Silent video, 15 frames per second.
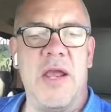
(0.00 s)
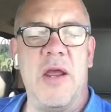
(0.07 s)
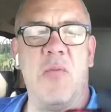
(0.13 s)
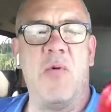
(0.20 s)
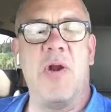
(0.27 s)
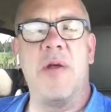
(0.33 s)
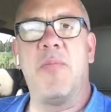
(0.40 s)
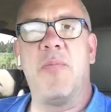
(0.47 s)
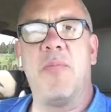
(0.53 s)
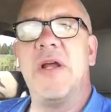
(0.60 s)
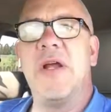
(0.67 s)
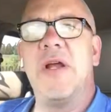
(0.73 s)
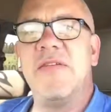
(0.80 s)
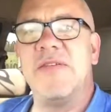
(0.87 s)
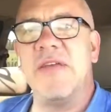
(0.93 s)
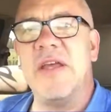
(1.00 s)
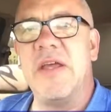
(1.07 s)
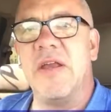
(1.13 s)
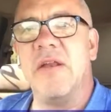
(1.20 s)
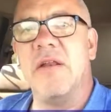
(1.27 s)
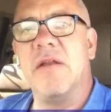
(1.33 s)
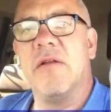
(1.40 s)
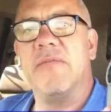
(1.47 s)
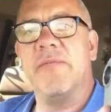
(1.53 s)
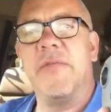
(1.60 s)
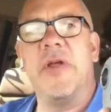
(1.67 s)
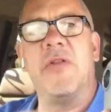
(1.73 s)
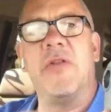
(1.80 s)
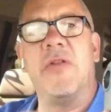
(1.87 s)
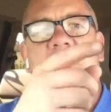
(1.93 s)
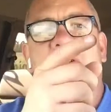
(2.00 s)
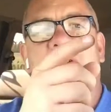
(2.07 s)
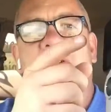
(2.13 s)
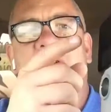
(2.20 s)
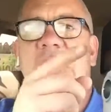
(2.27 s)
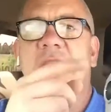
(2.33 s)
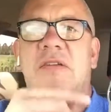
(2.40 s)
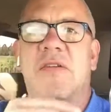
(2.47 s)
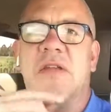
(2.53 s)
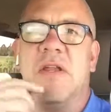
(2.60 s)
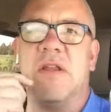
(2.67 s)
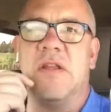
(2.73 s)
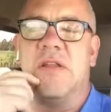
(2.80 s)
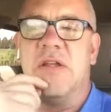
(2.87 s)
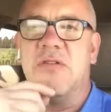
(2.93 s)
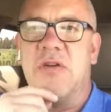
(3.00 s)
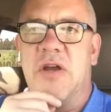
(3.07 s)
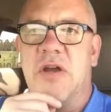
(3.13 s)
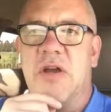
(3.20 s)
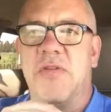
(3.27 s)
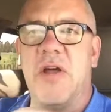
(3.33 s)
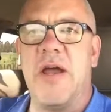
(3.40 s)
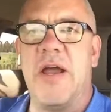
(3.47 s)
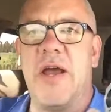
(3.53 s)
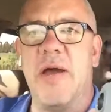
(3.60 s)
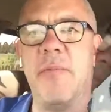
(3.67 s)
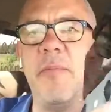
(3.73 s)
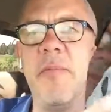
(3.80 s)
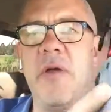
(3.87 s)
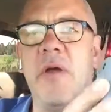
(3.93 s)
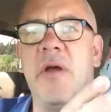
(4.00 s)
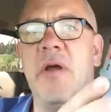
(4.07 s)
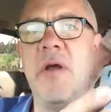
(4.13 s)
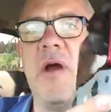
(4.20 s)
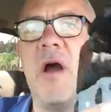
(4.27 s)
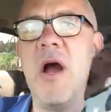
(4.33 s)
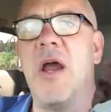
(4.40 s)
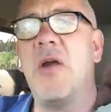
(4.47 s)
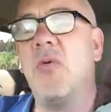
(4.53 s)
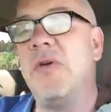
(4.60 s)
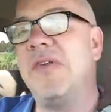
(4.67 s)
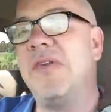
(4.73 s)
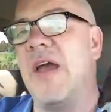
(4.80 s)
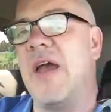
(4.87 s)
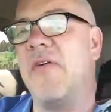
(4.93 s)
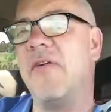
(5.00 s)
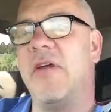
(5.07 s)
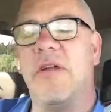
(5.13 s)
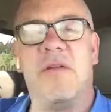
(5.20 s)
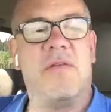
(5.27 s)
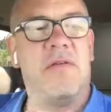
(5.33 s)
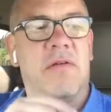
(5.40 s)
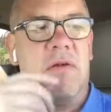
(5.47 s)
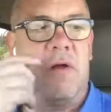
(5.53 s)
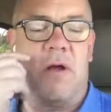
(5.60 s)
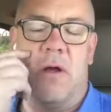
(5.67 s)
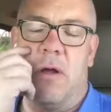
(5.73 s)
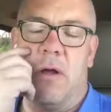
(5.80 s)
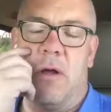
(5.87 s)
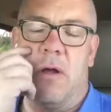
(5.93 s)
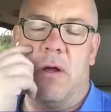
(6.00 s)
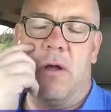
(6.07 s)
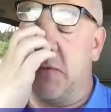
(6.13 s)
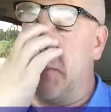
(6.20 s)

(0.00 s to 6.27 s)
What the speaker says: And when I plug this in, and there's a settings in the DJI Fly app, I always have it, well,